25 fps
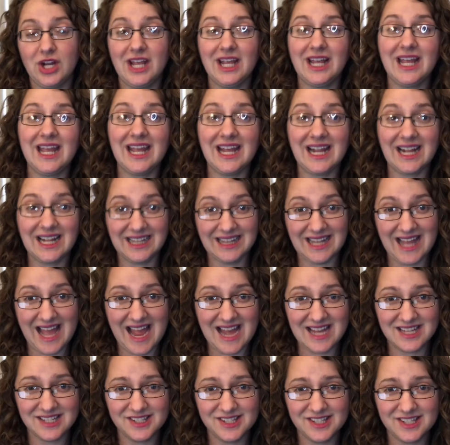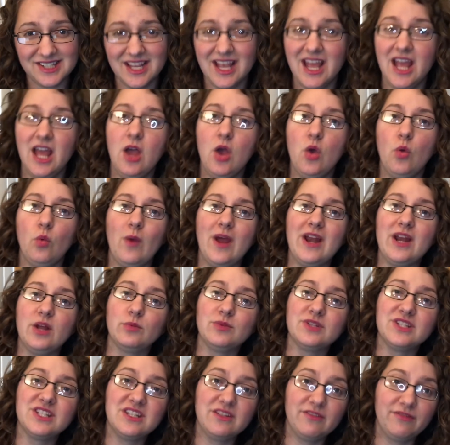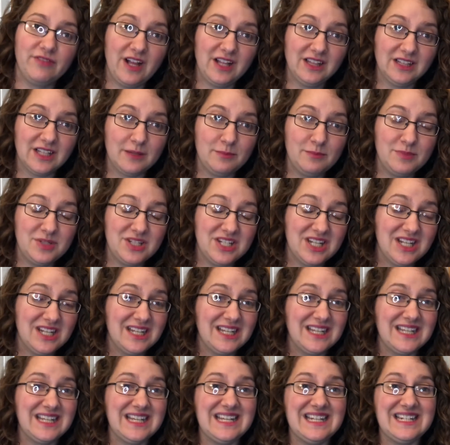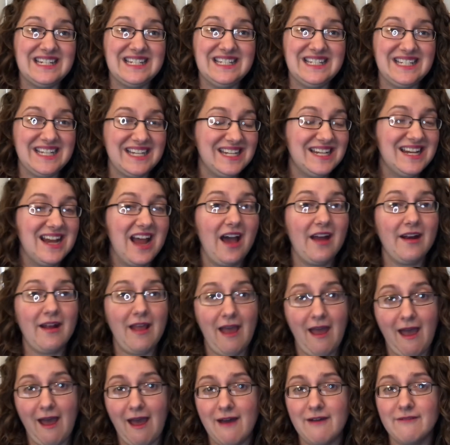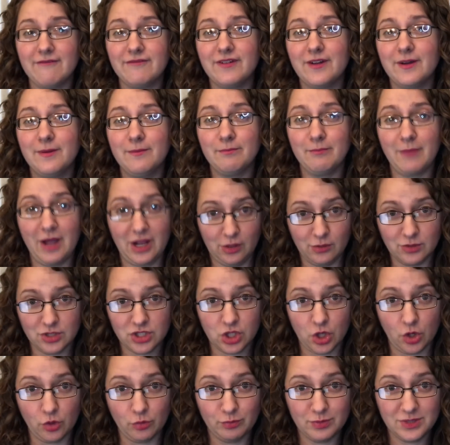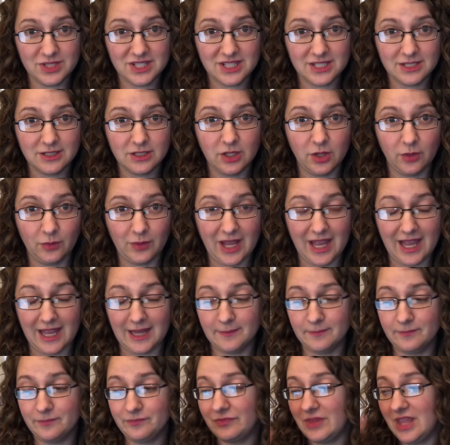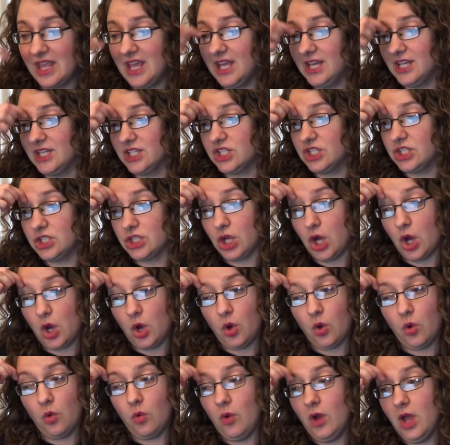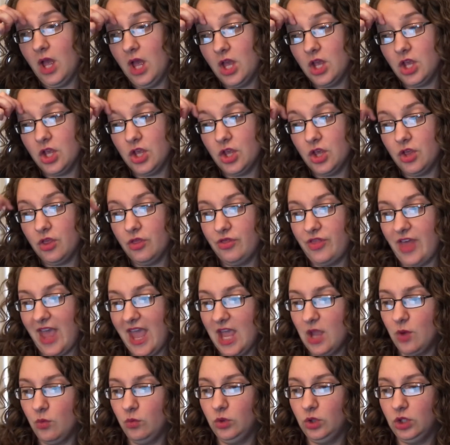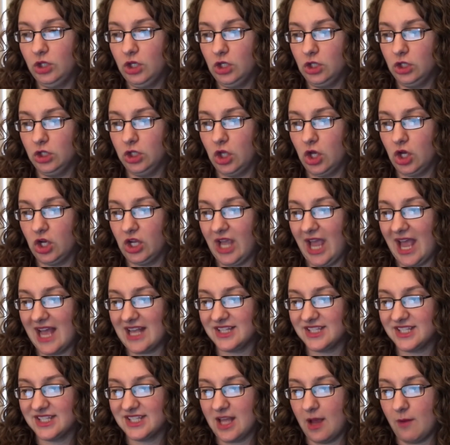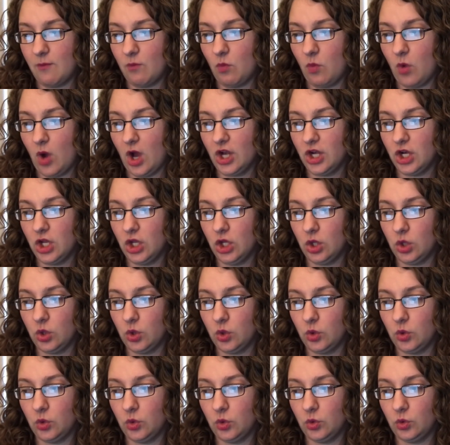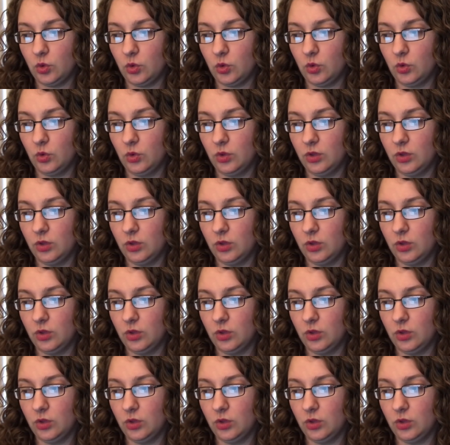in class. When it was developed, it did not have microscopes, okay? So they would look at someone who,